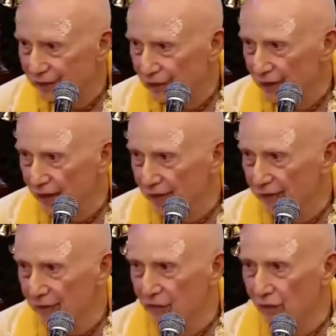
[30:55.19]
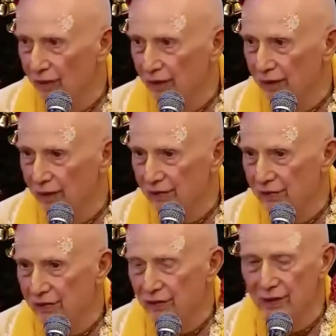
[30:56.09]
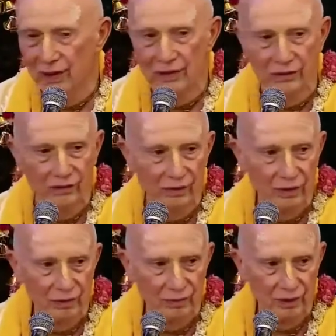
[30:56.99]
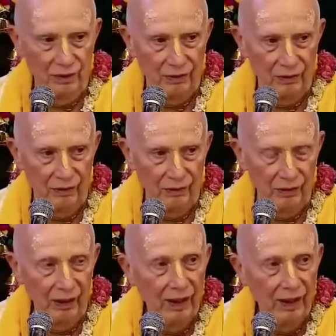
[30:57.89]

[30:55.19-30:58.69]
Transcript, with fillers: You can't avoid that. That's just the nature of this material world.